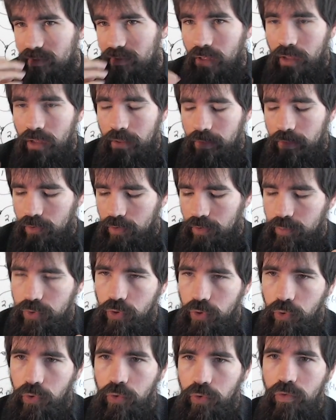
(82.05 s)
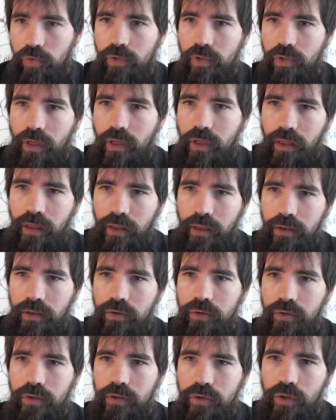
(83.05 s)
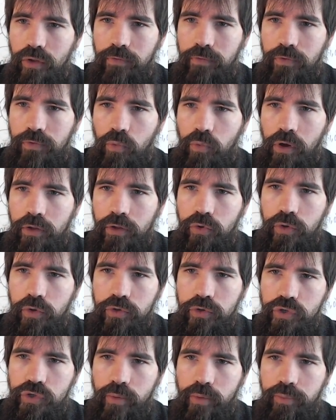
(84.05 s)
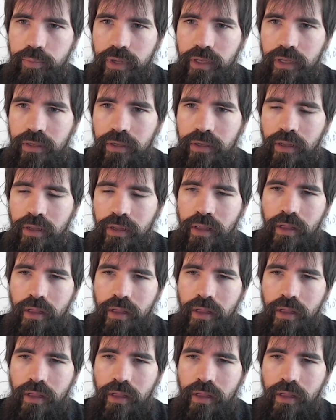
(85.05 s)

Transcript: the computers, and if you want, you can jump in